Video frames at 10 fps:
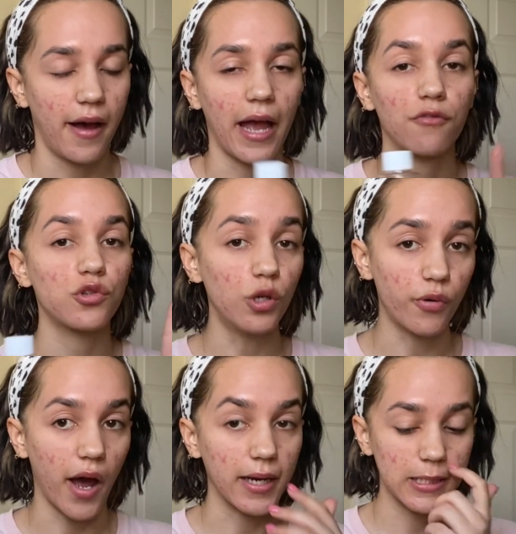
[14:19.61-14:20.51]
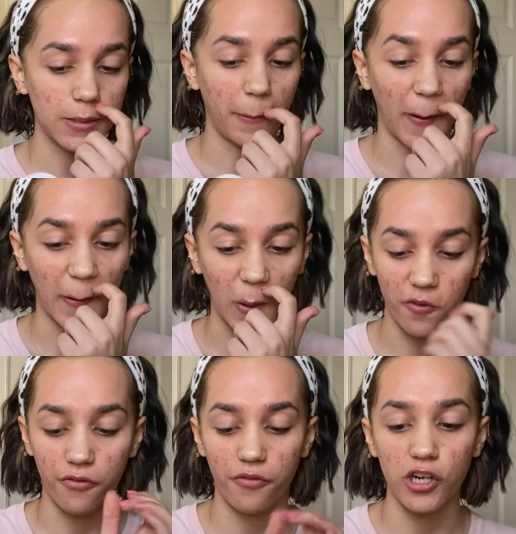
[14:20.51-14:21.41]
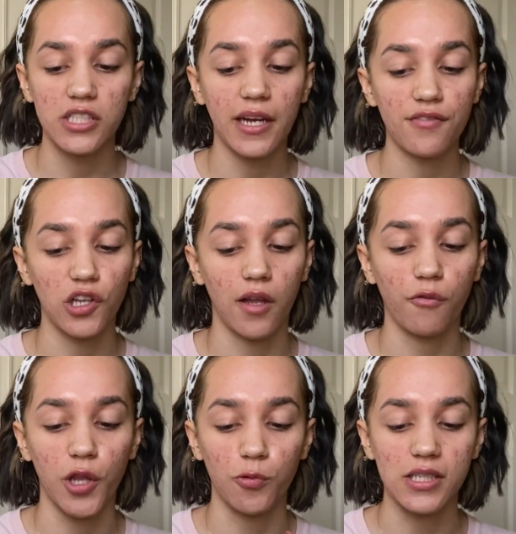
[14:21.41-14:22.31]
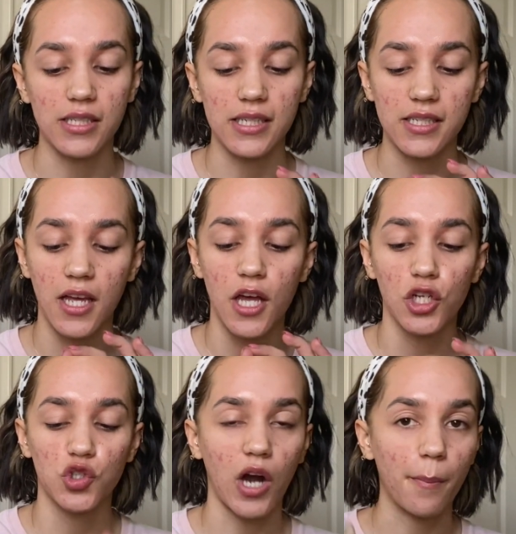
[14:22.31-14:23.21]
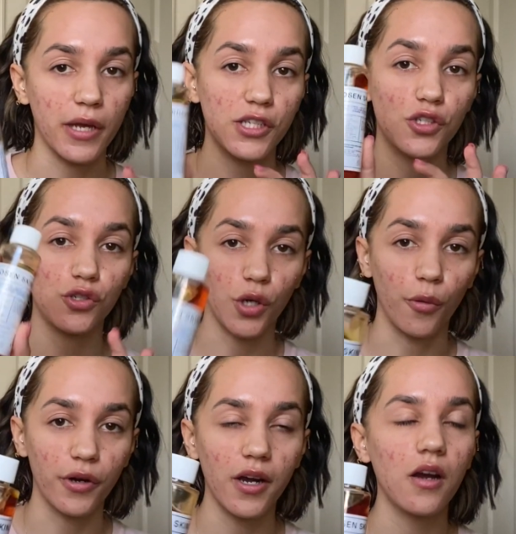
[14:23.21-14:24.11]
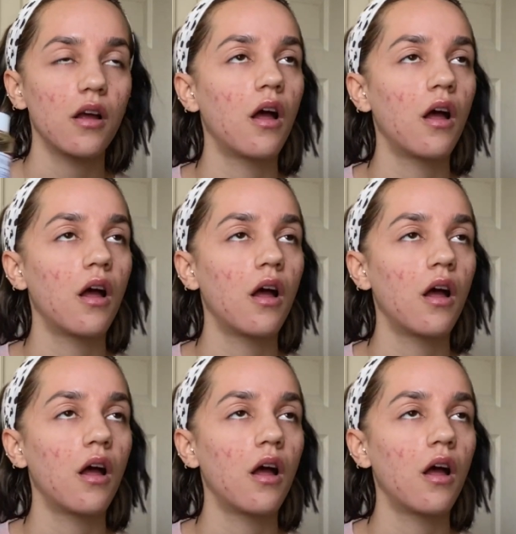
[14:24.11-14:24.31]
I have two products, but the first thing I fell in love with was this Tropics Toner.